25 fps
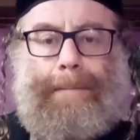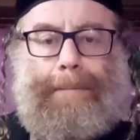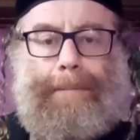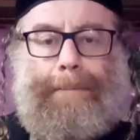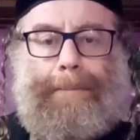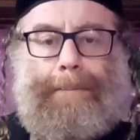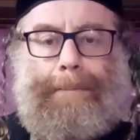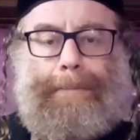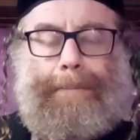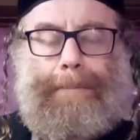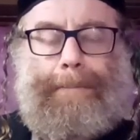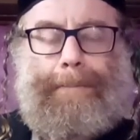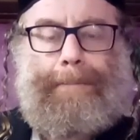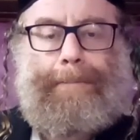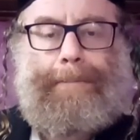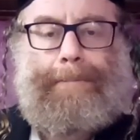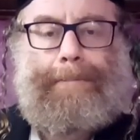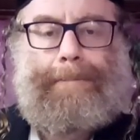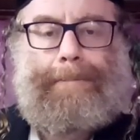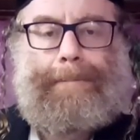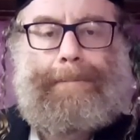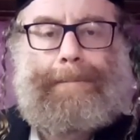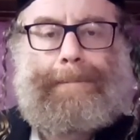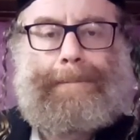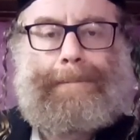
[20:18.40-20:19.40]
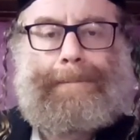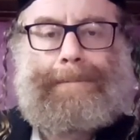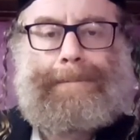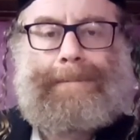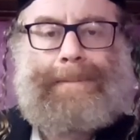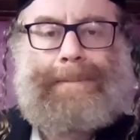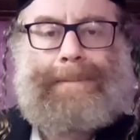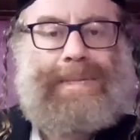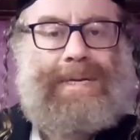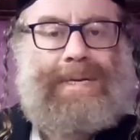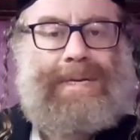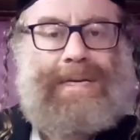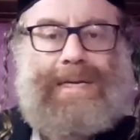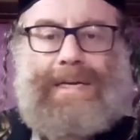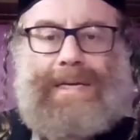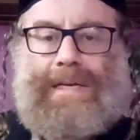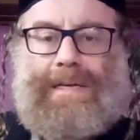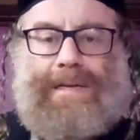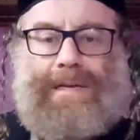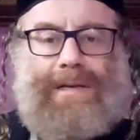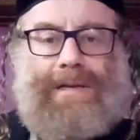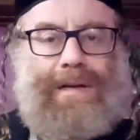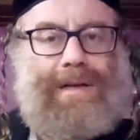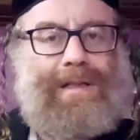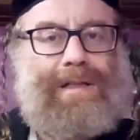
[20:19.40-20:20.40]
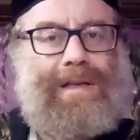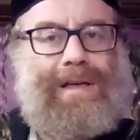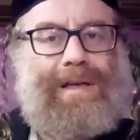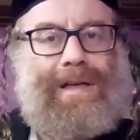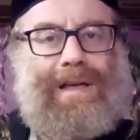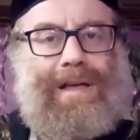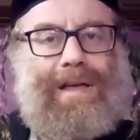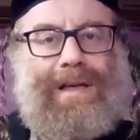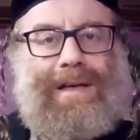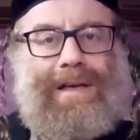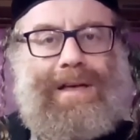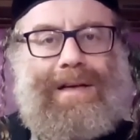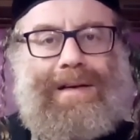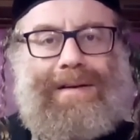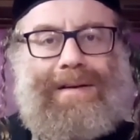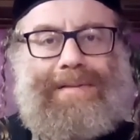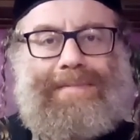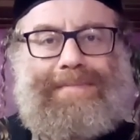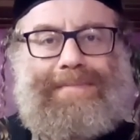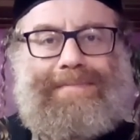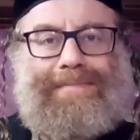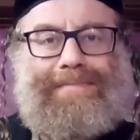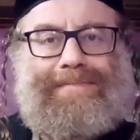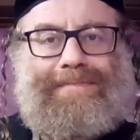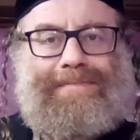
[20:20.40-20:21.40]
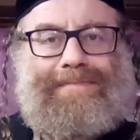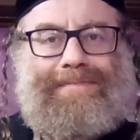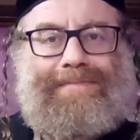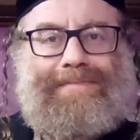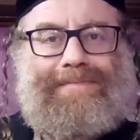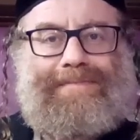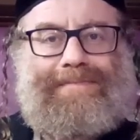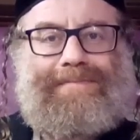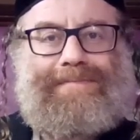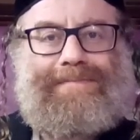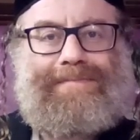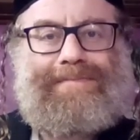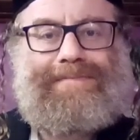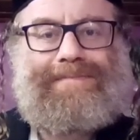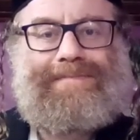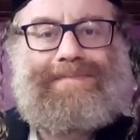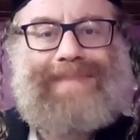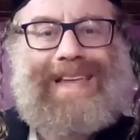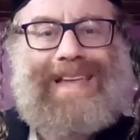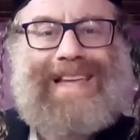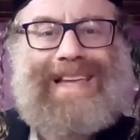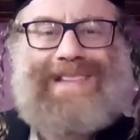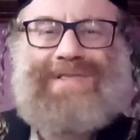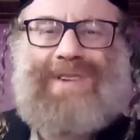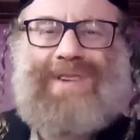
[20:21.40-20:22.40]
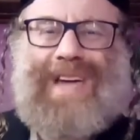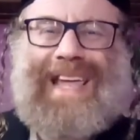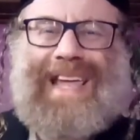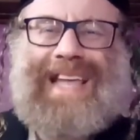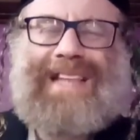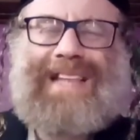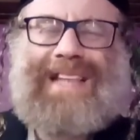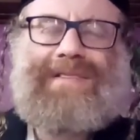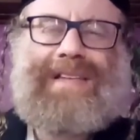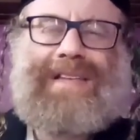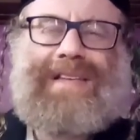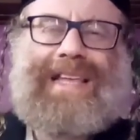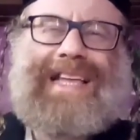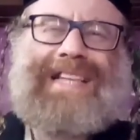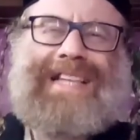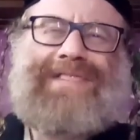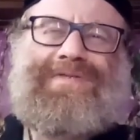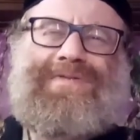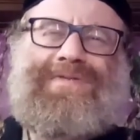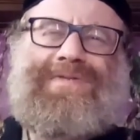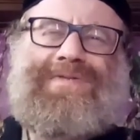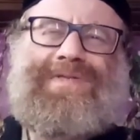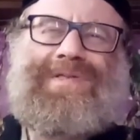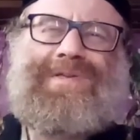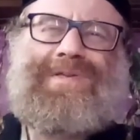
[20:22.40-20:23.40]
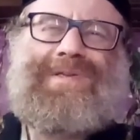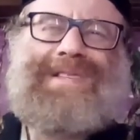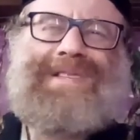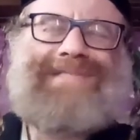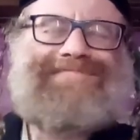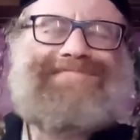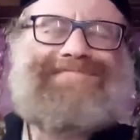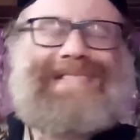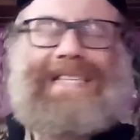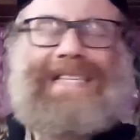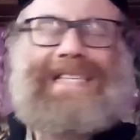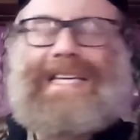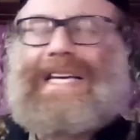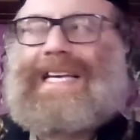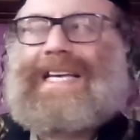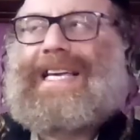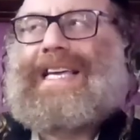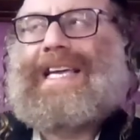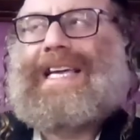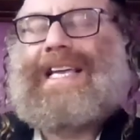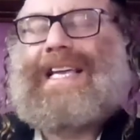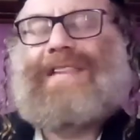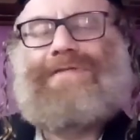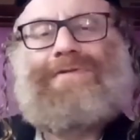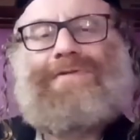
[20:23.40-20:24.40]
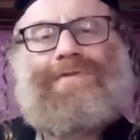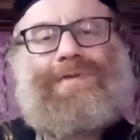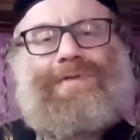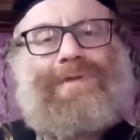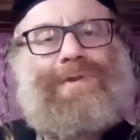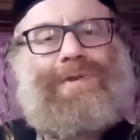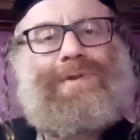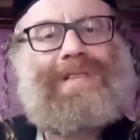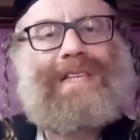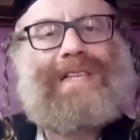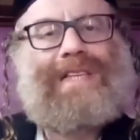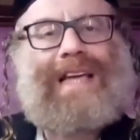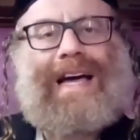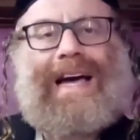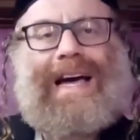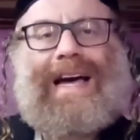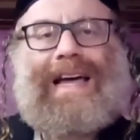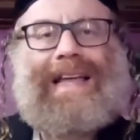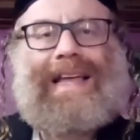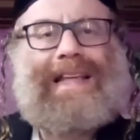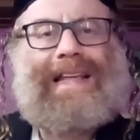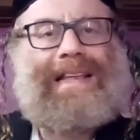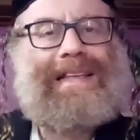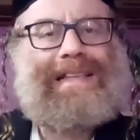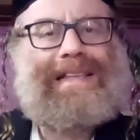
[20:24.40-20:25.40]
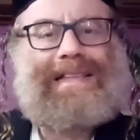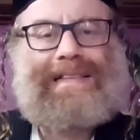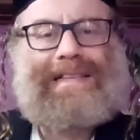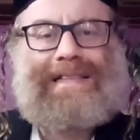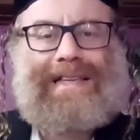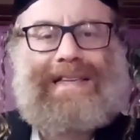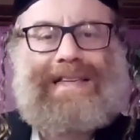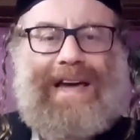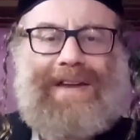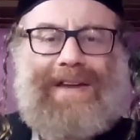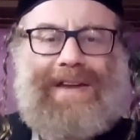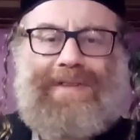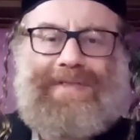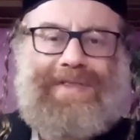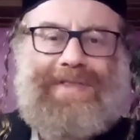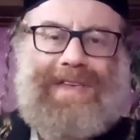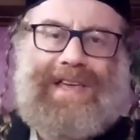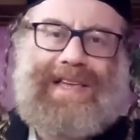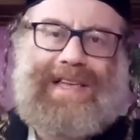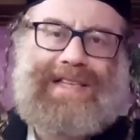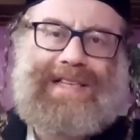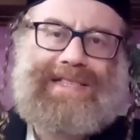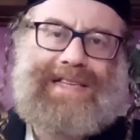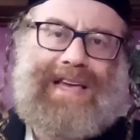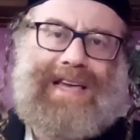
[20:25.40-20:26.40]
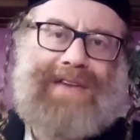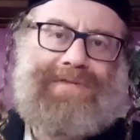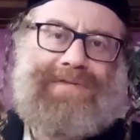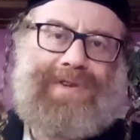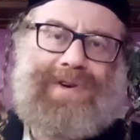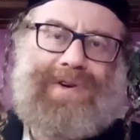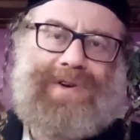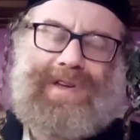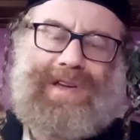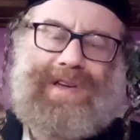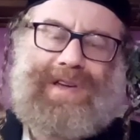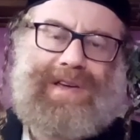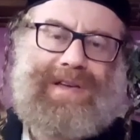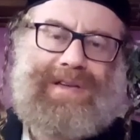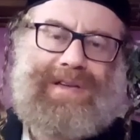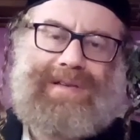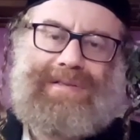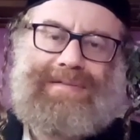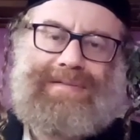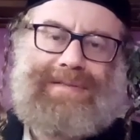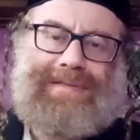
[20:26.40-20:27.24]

Is that, is that, is that okay? No, no, you um, ask him and, mm-hmm. no, in, in no. front, in front, I, I don't think it's ever okay.